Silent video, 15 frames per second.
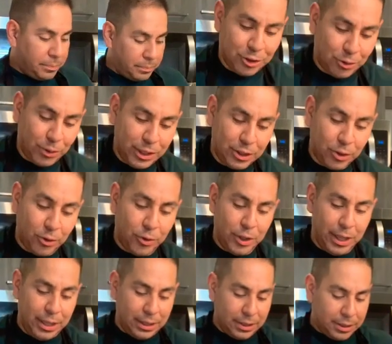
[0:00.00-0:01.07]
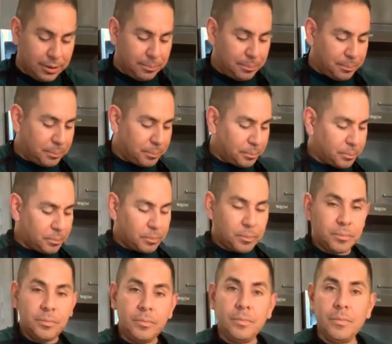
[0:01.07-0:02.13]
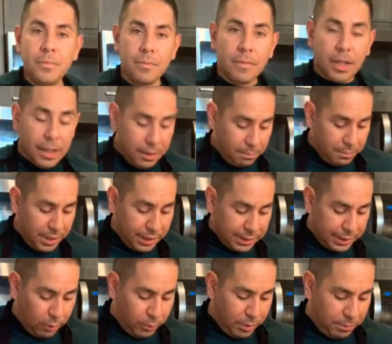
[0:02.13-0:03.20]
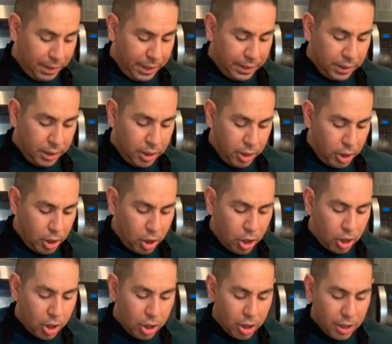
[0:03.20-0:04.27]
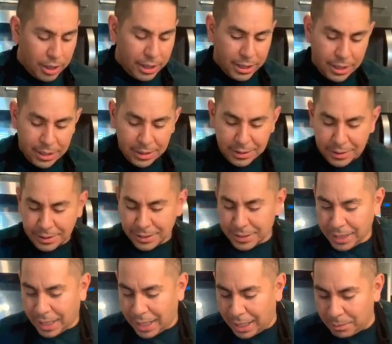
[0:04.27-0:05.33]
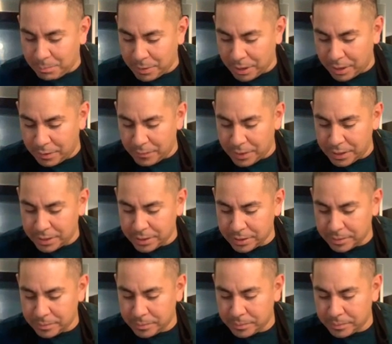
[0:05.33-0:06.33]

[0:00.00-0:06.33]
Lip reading: Drizzle this mix that we made on top of this.